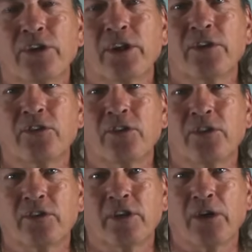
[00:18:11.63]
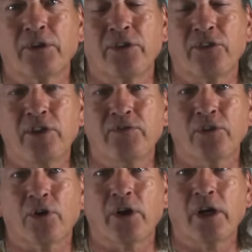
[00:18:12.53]
to the
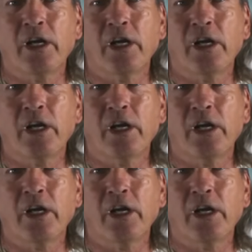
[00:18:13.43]
seafloor.